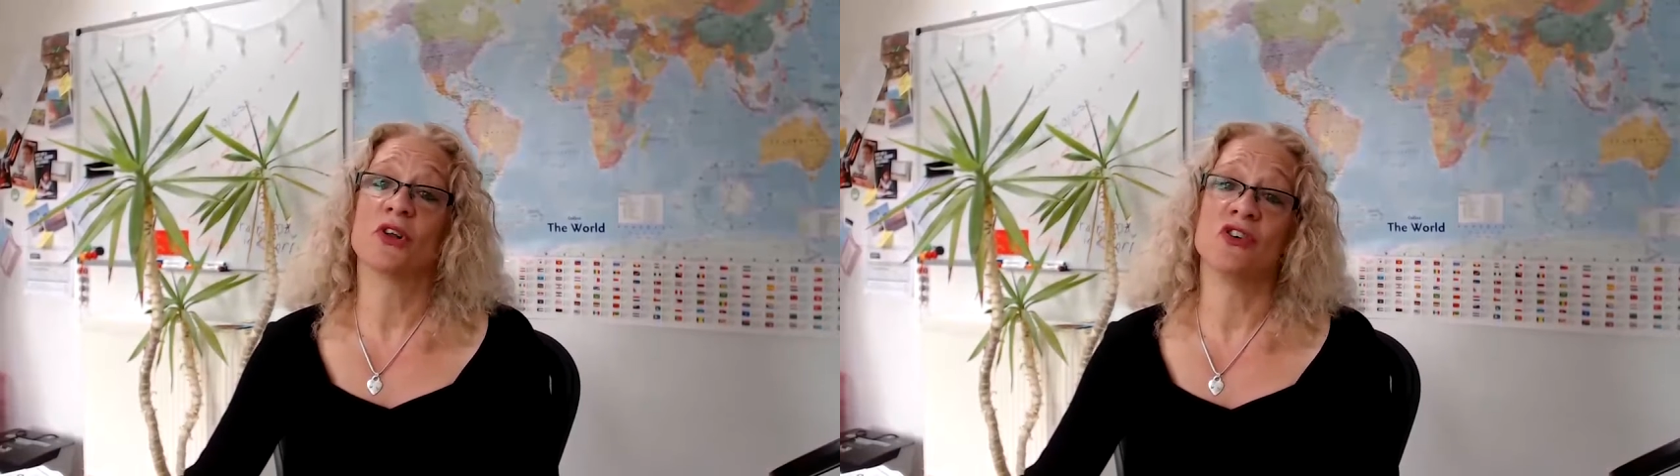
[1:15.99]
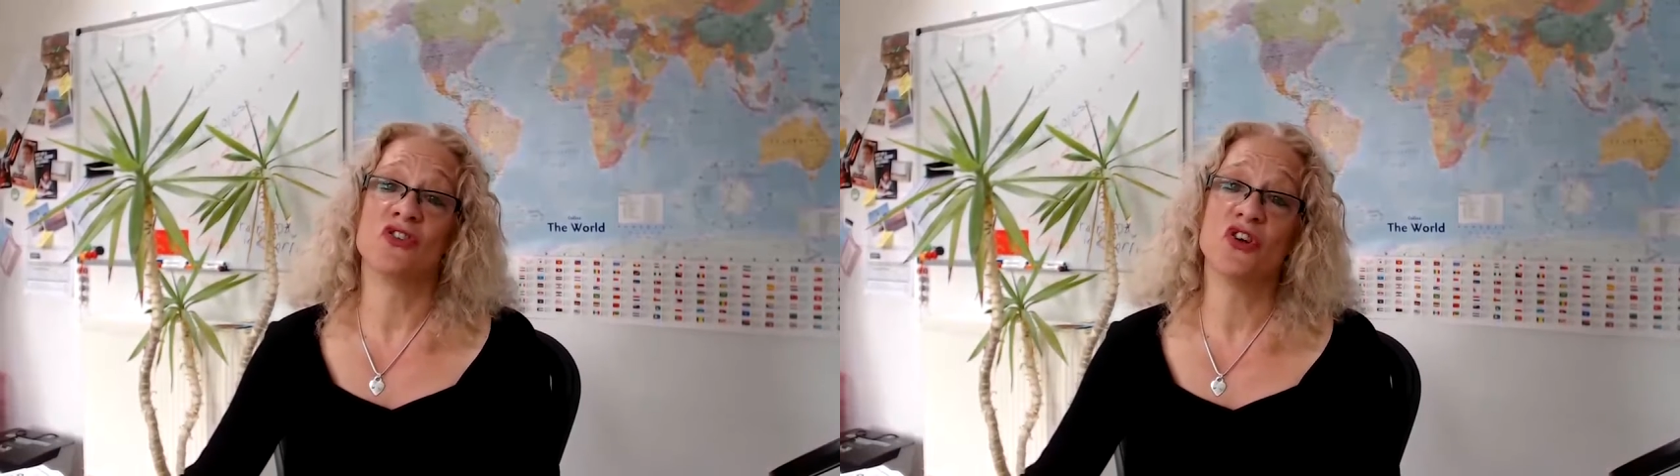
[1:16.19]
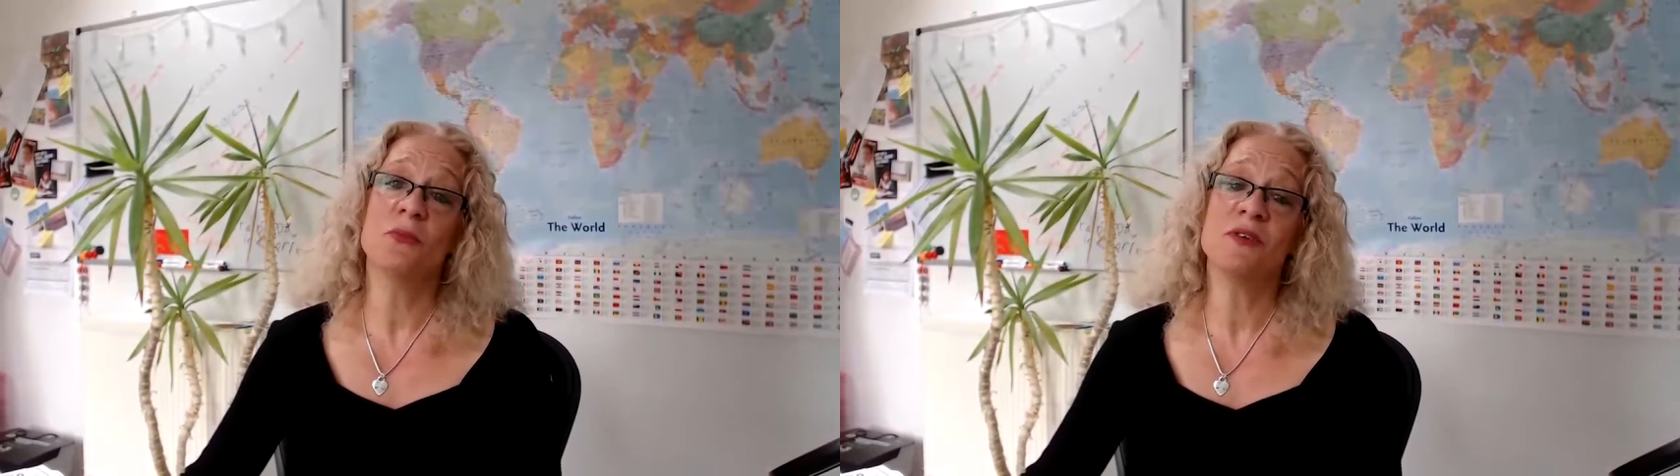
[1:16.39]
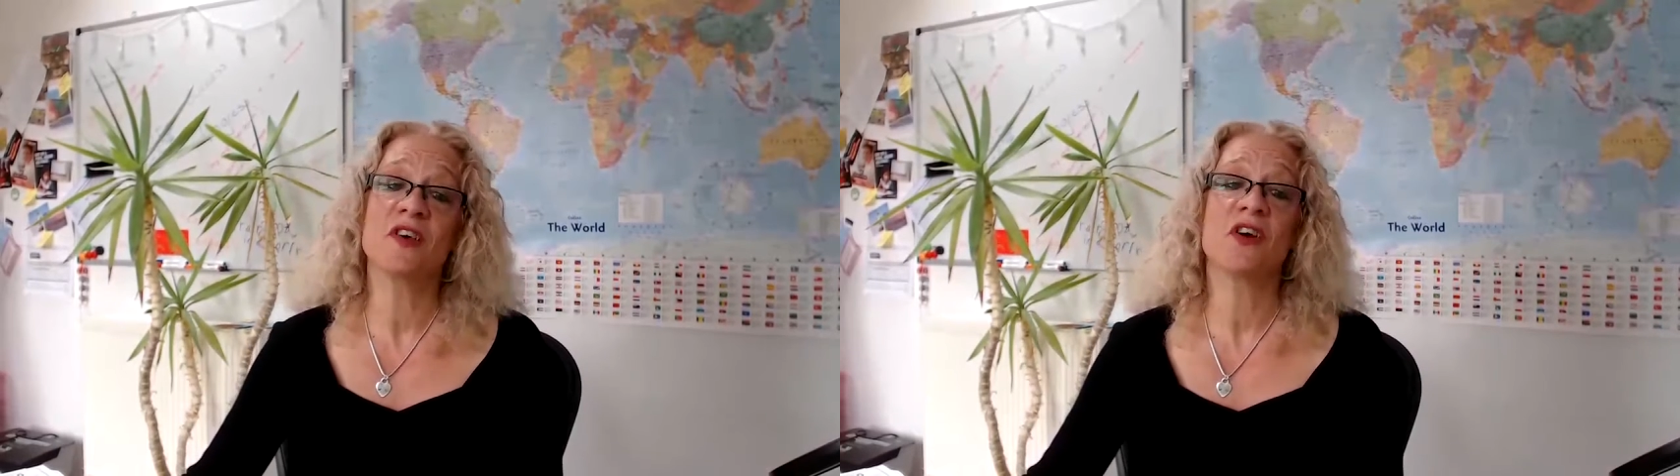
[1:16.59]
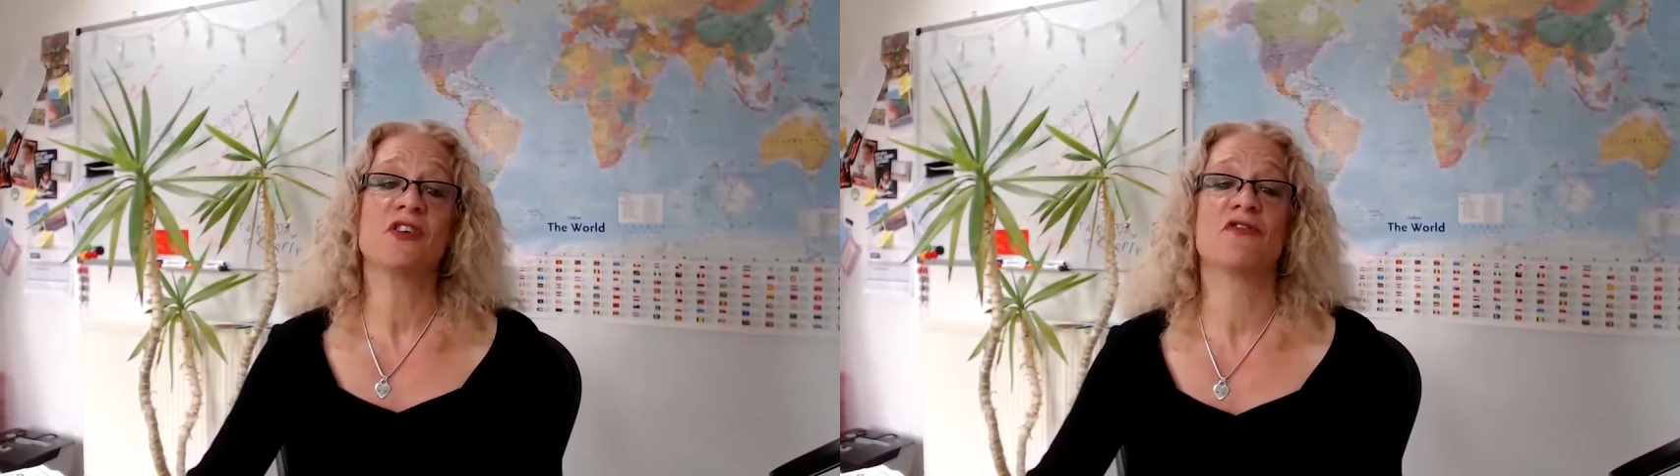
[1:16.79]
consumers are
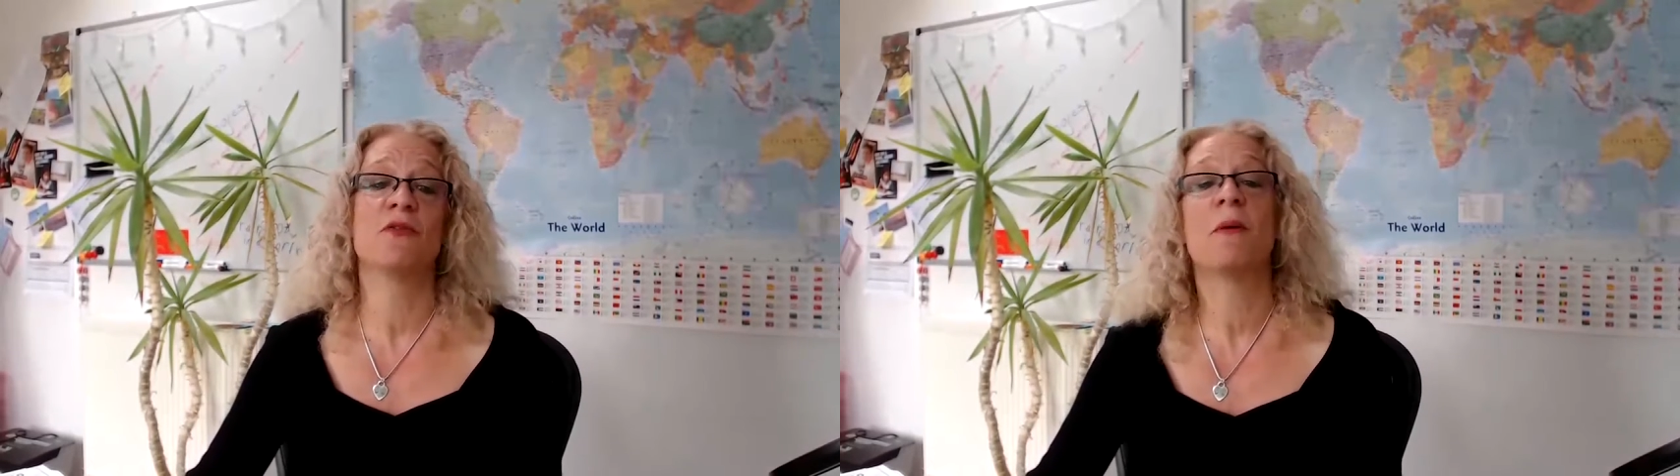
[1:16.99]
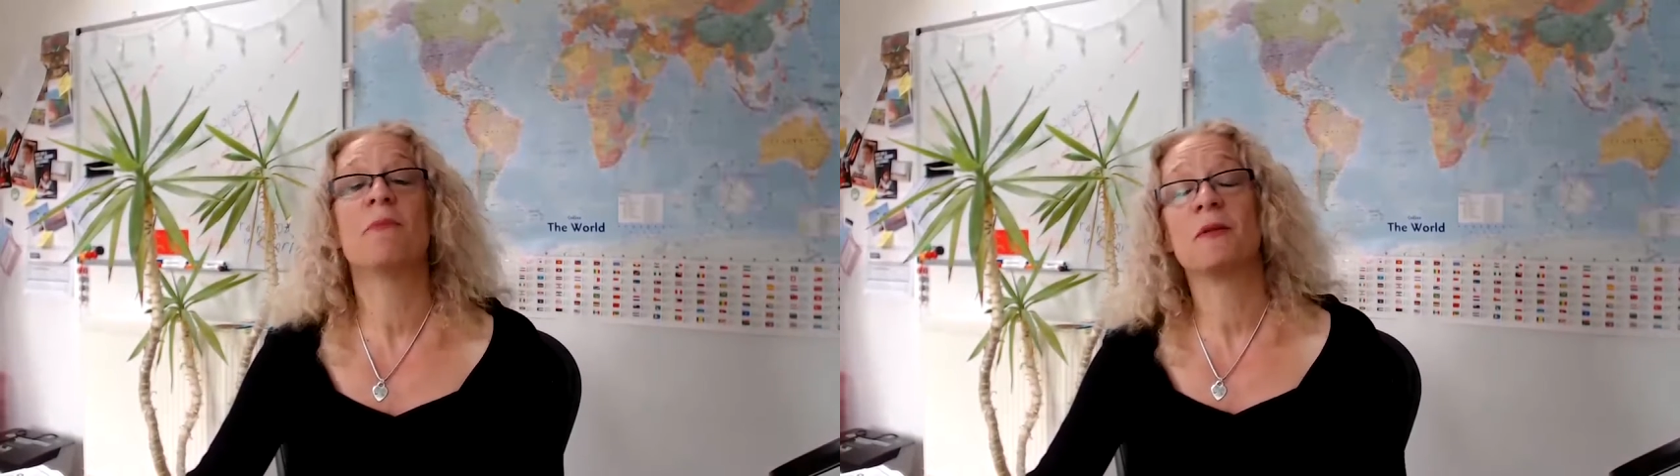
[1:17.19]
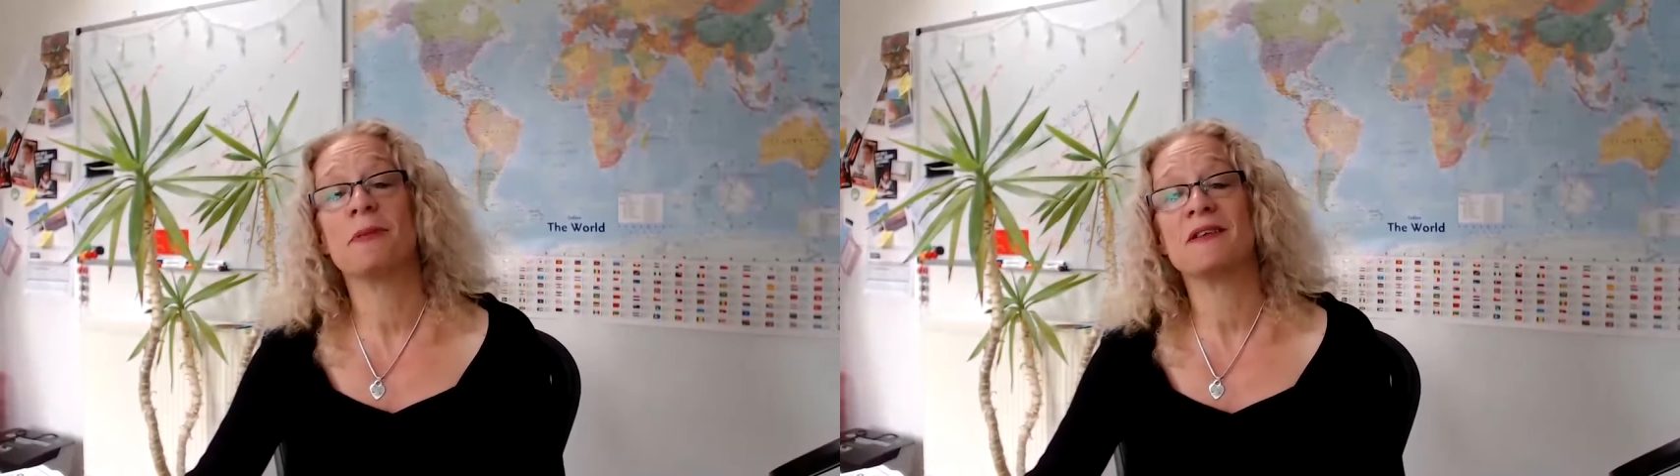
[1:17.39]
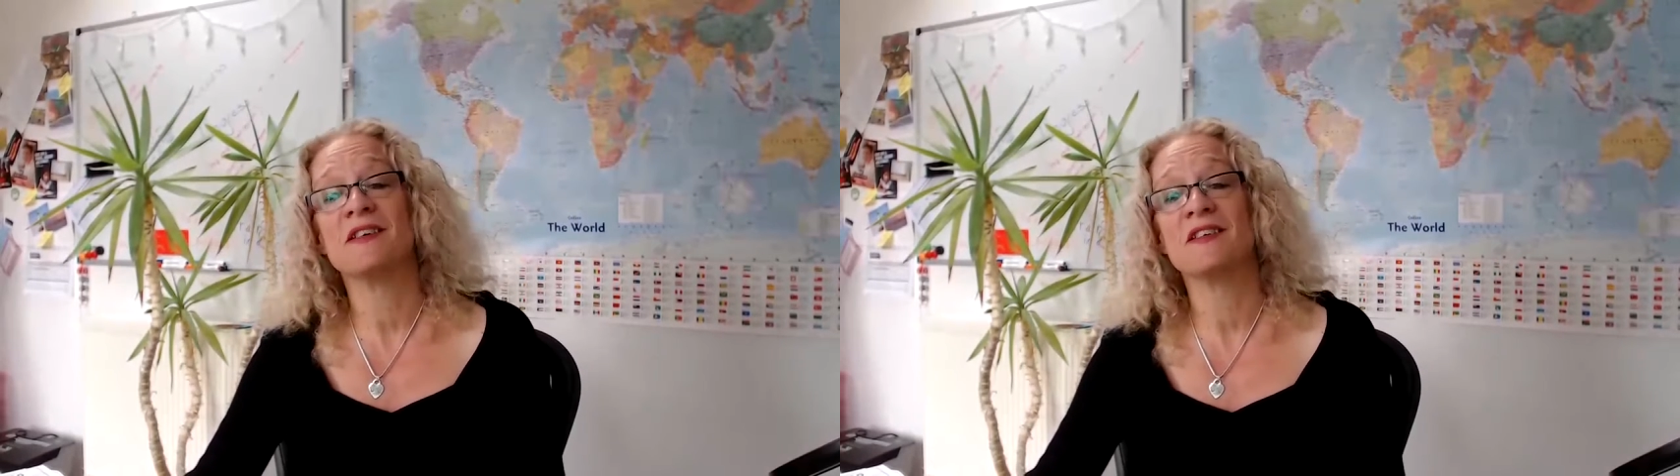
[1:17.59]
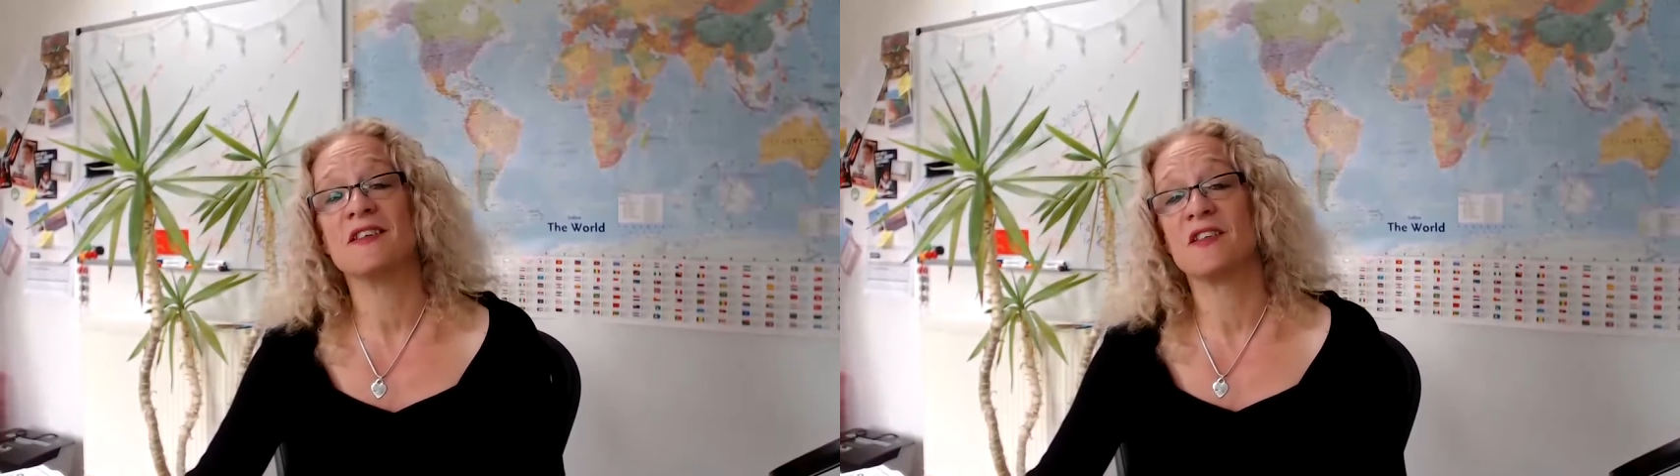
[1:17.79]
going to remember the
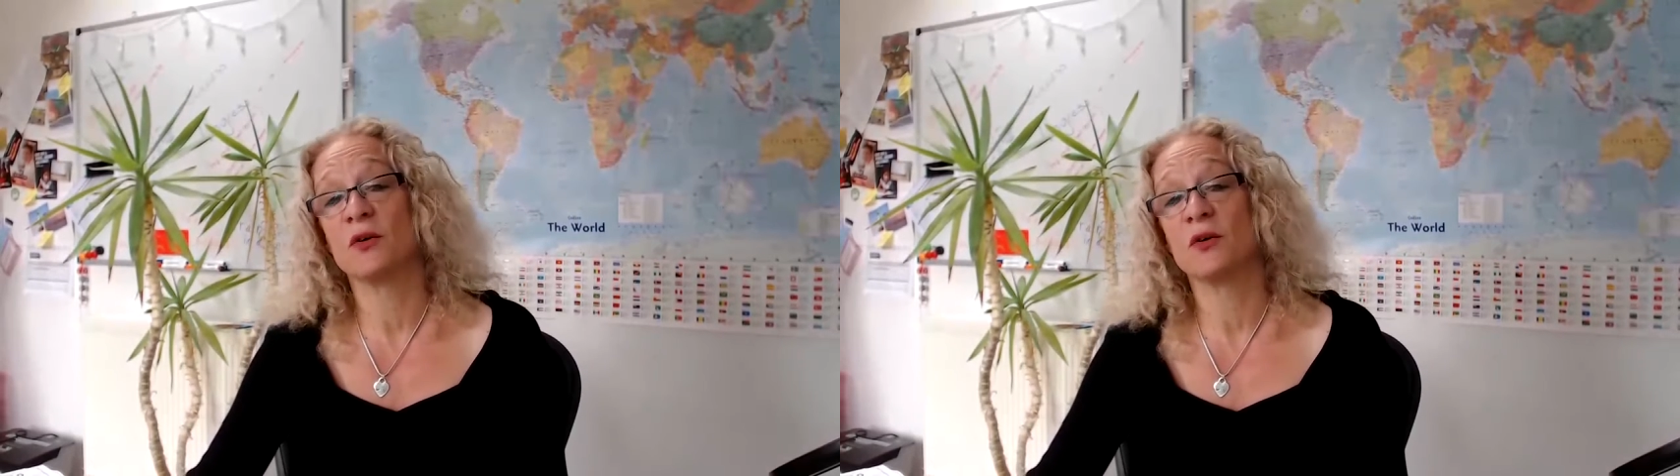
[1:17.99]
businesses